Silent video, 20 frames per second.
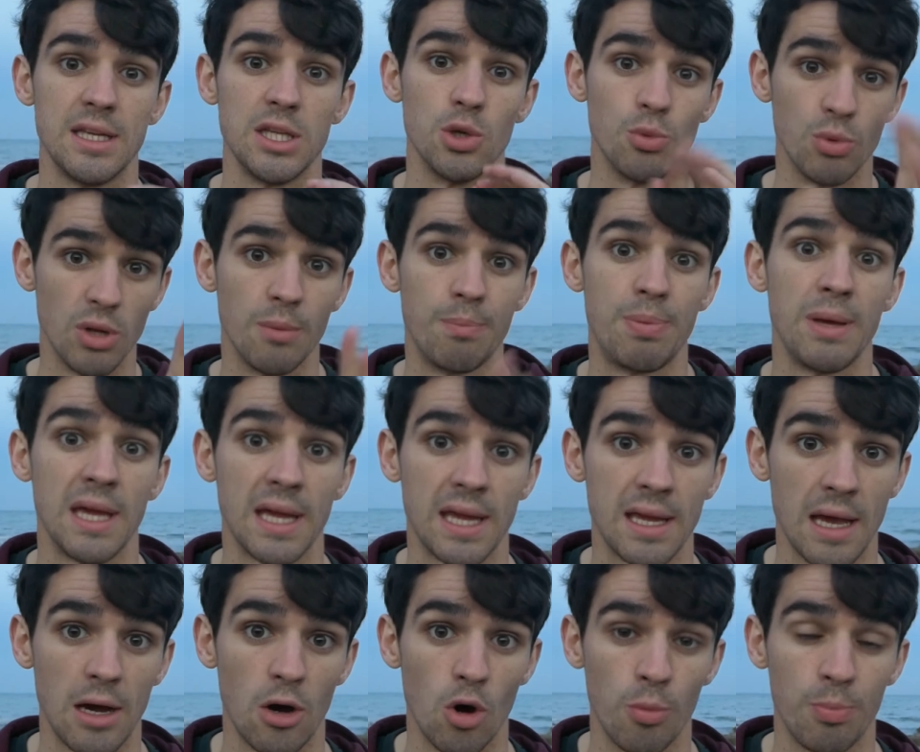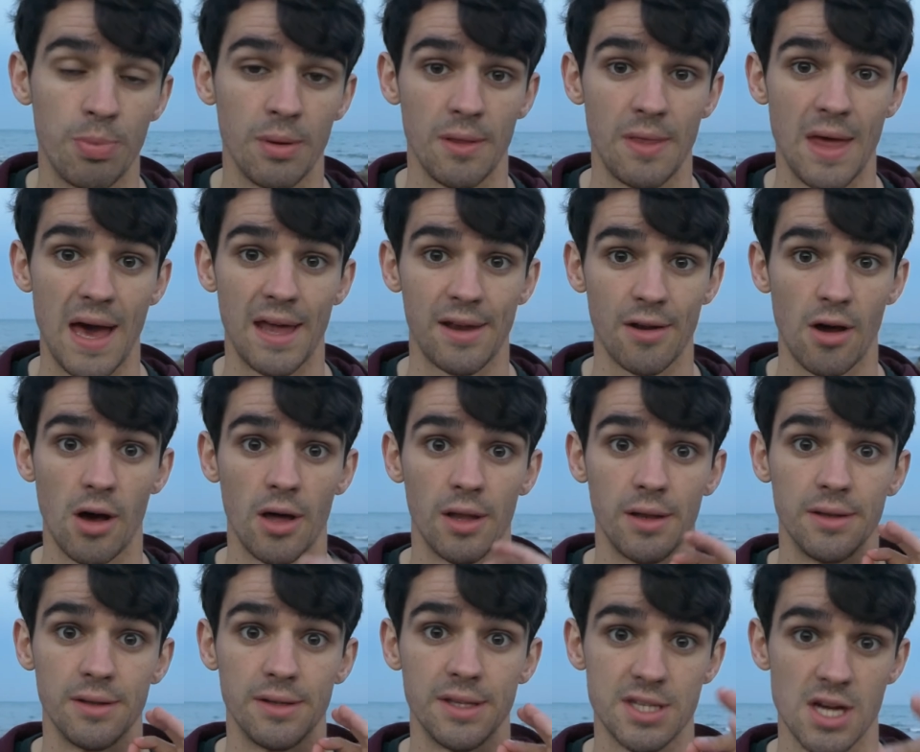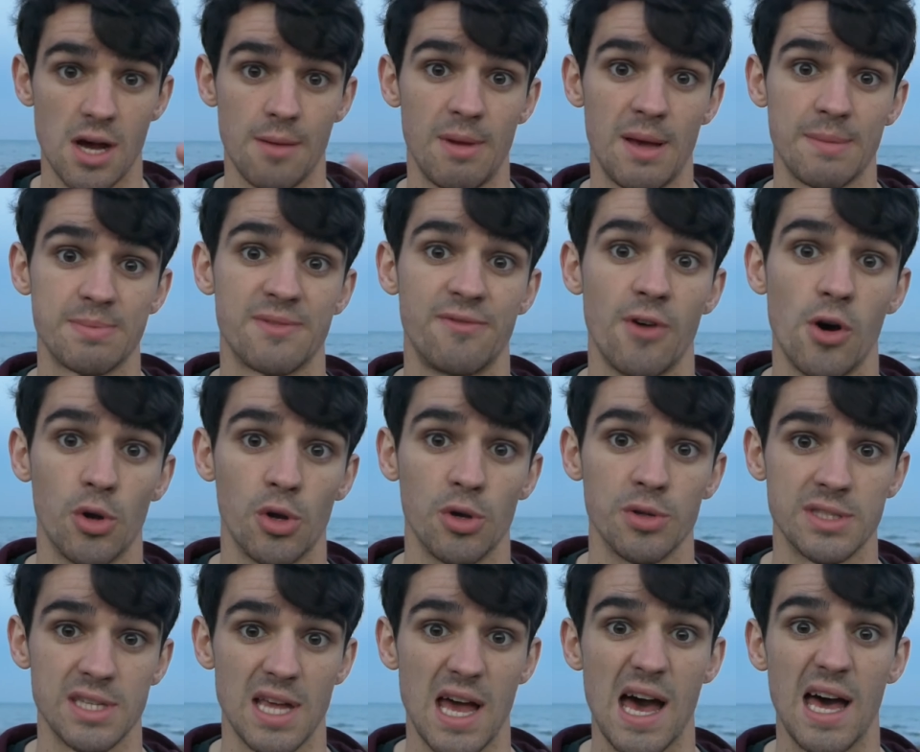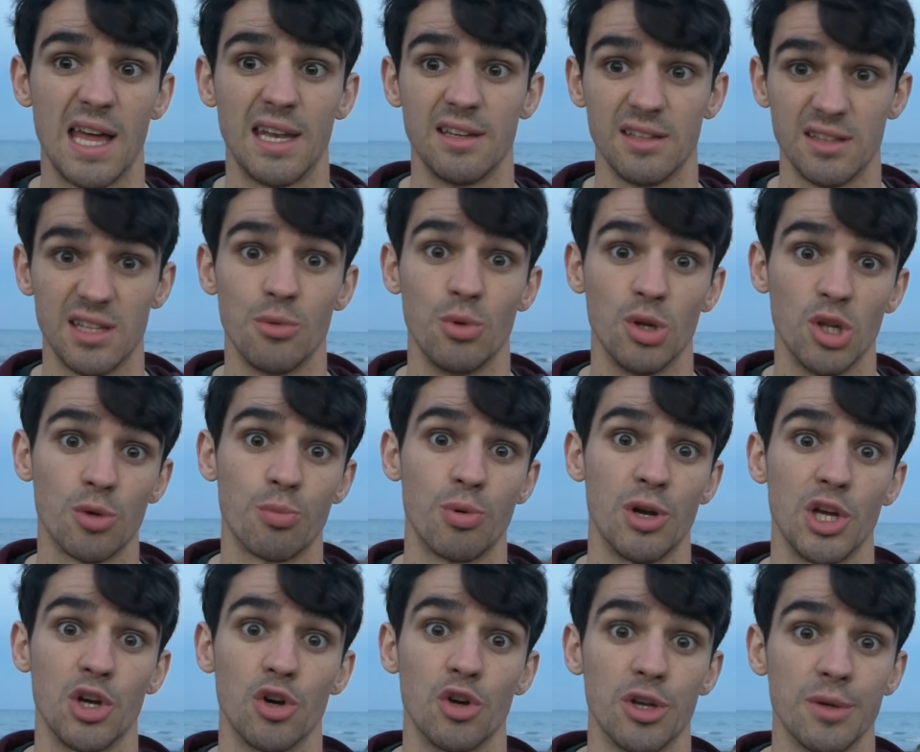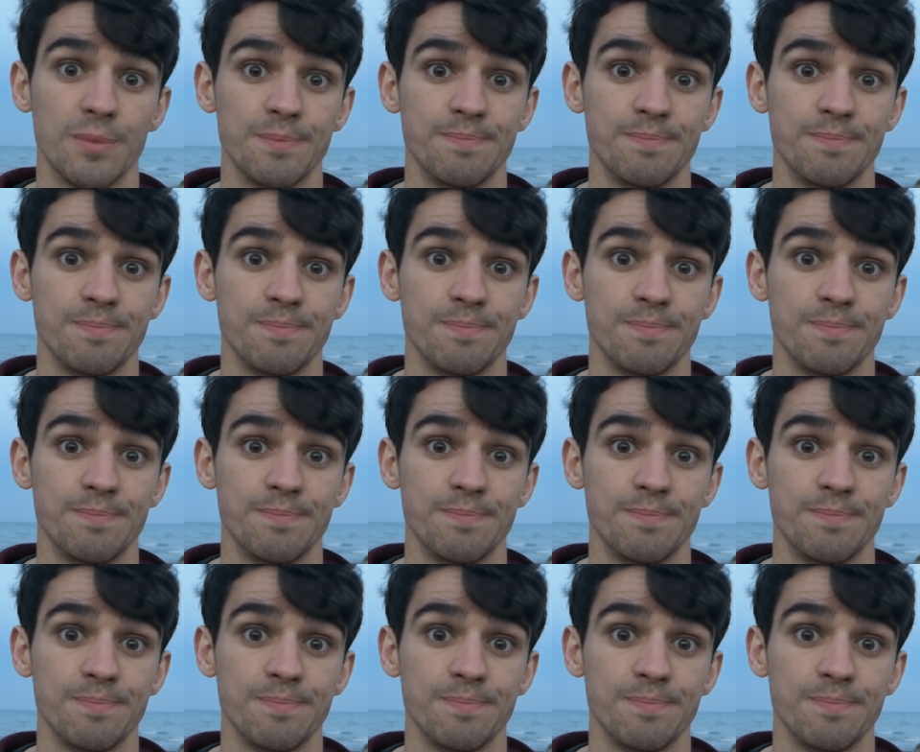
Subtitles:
you will pick up that on the time-lapse photos and they will look pretty good.